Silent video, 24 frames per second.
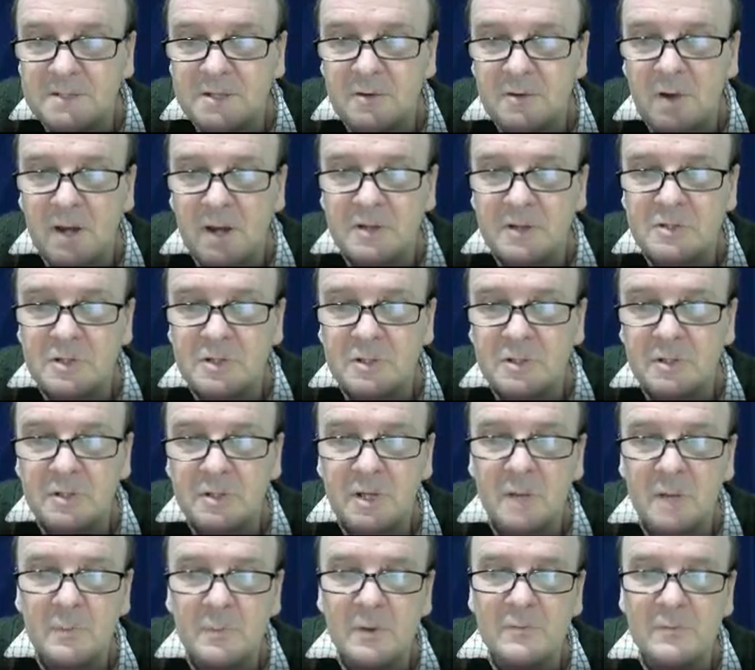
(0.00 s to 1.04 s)
direction
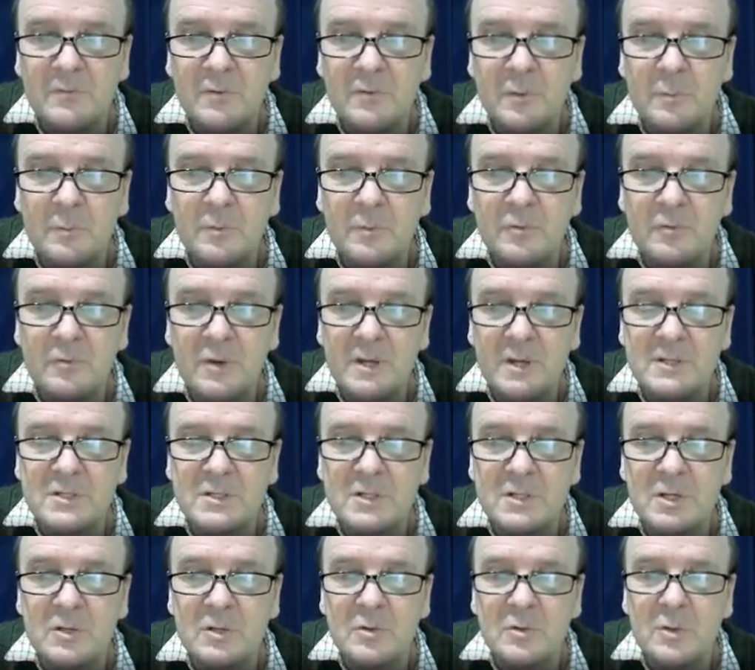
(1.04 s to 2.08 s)
coming from 3,
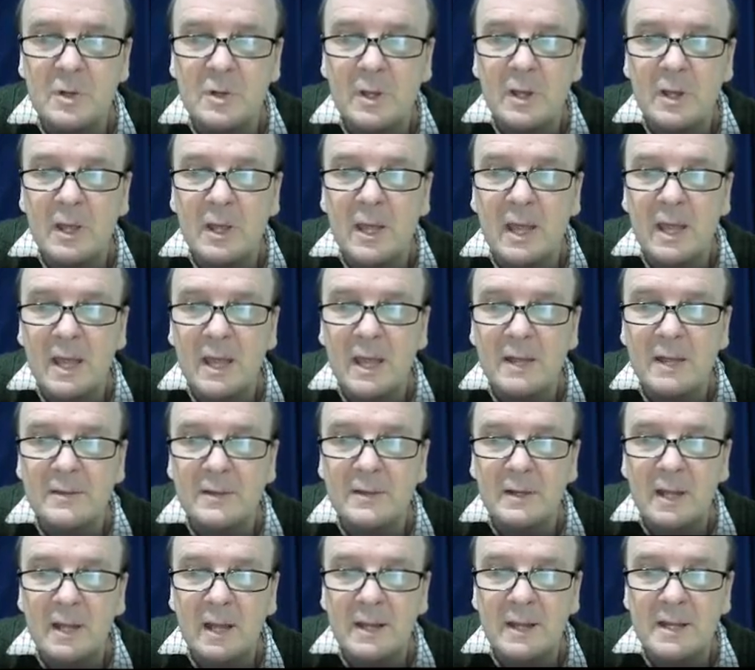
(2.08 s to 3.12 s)
2, and the
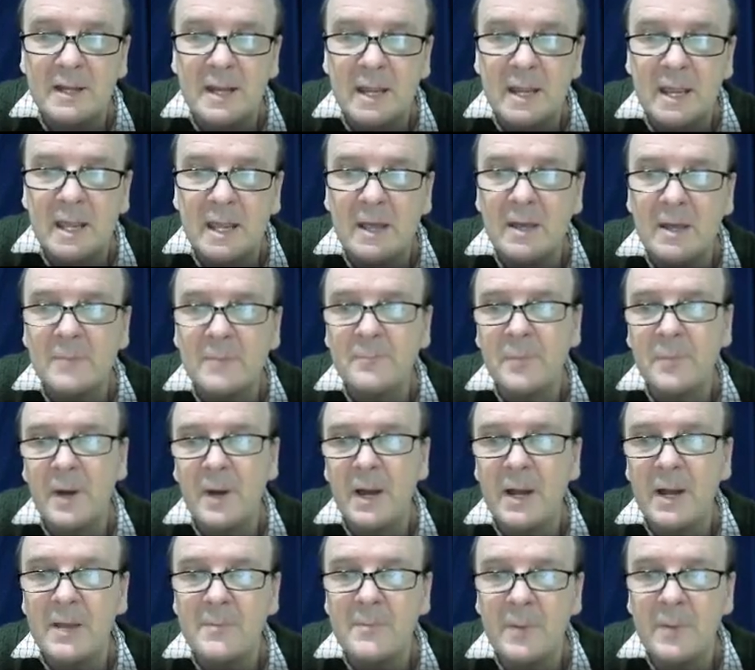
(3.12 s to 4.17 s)
line here at
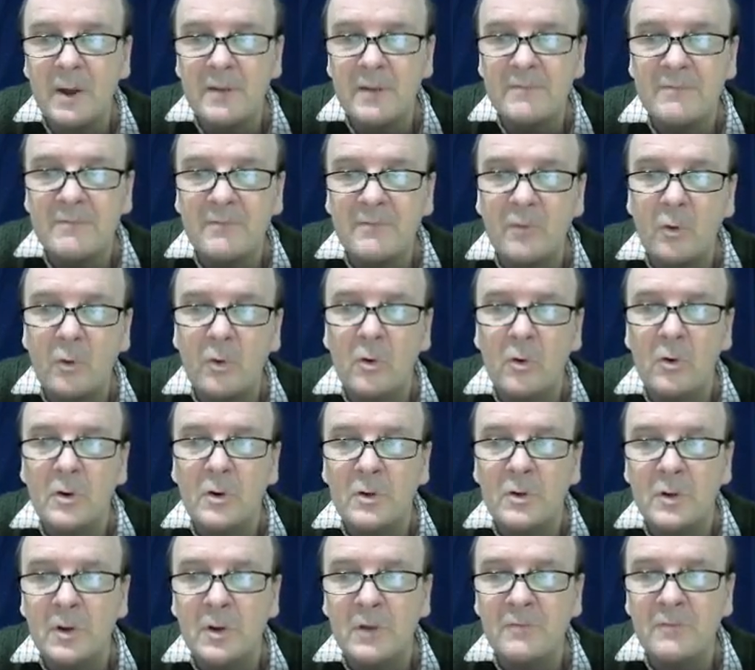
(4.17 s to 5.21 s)
pi by 4
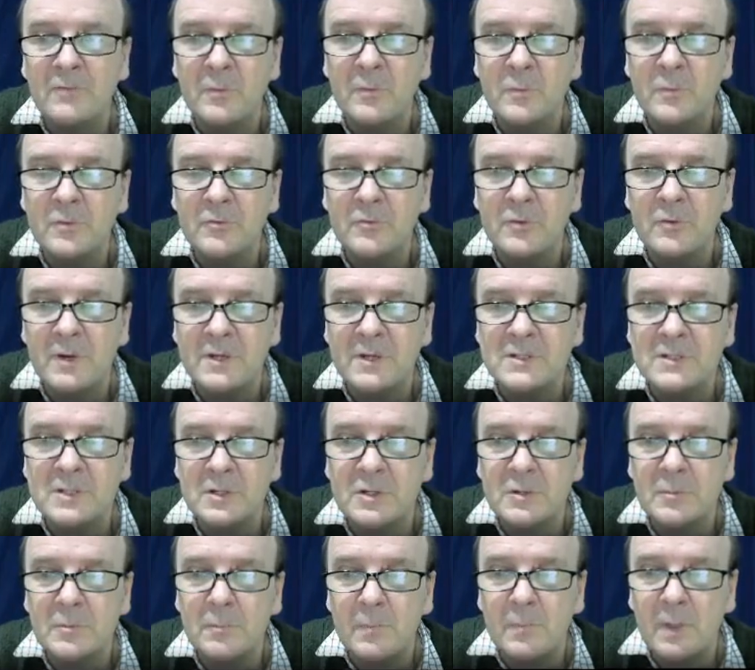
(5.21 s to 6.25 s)
going from 3,
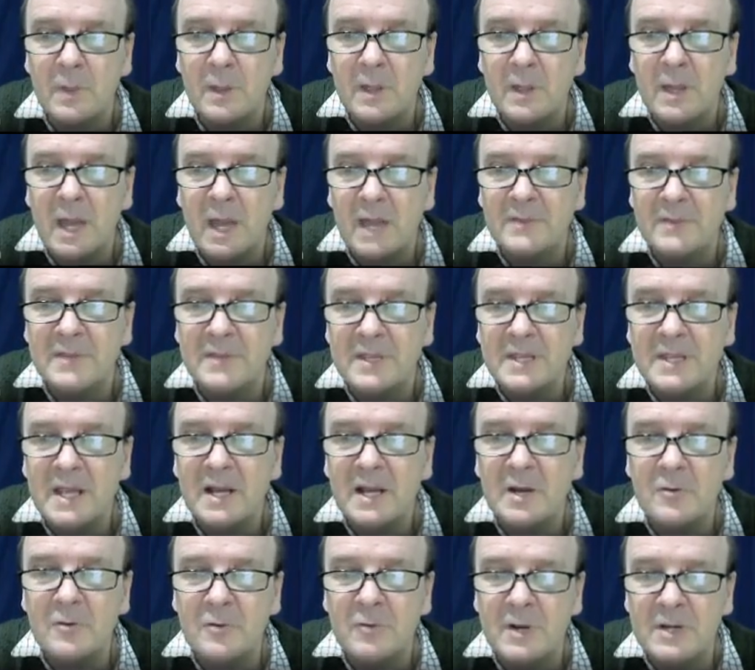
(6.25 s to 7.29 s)
2. And the
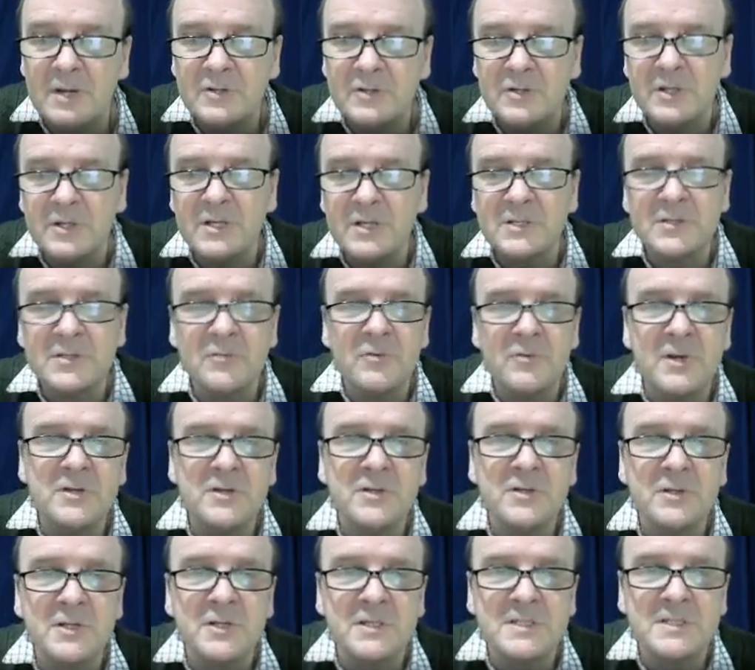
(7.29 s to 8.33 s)
yellow region is the
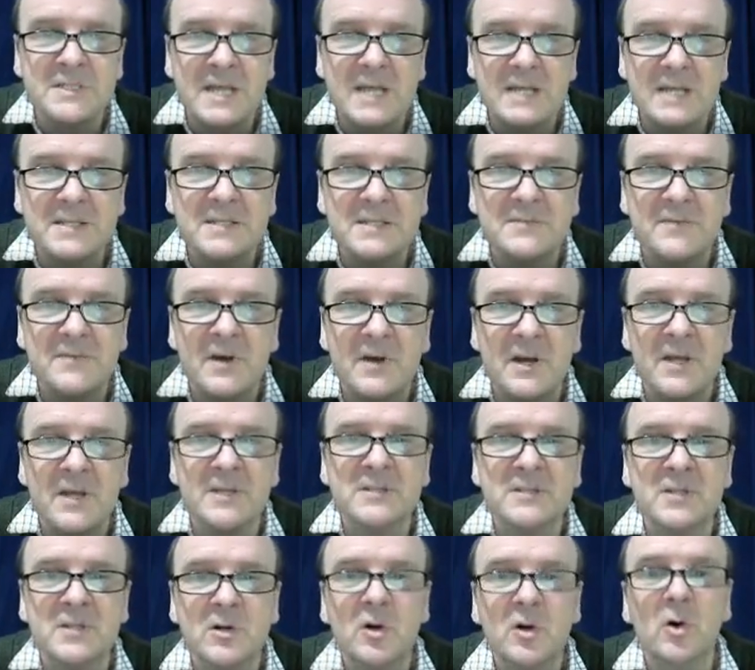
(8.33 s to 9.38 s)
region that
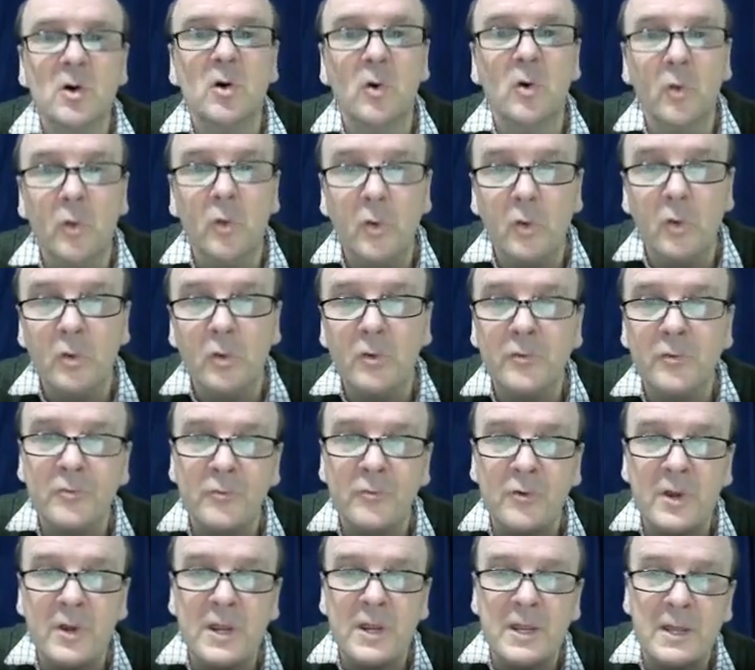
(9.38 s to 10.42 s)
satisfies all
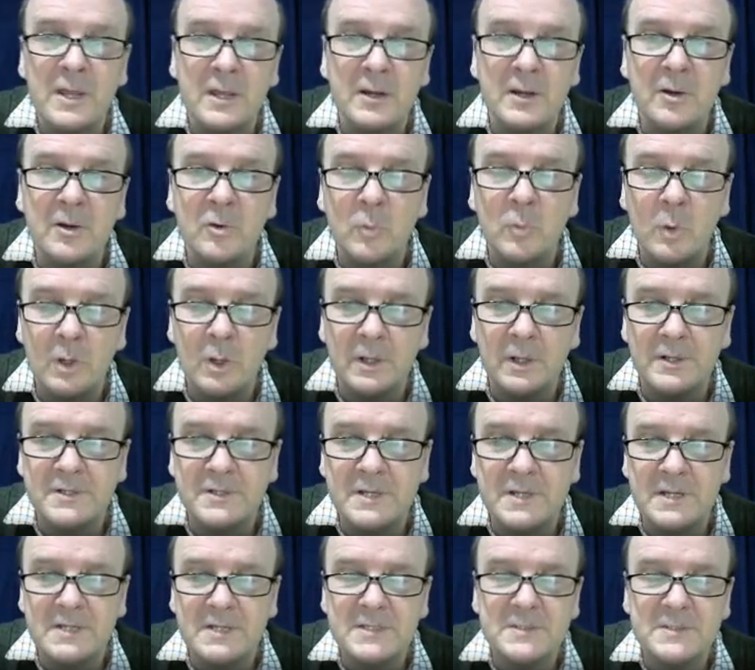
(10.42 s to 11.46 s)
three
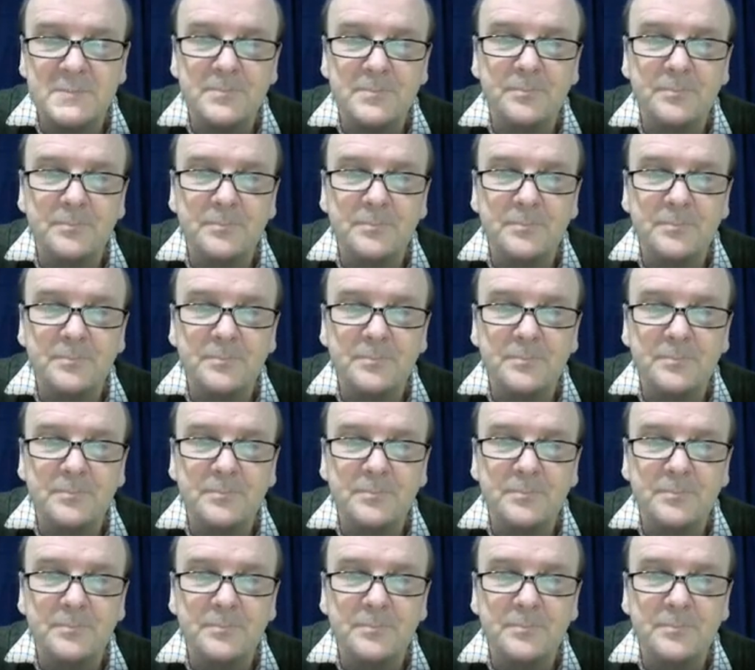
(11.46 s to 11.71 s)
inequalities.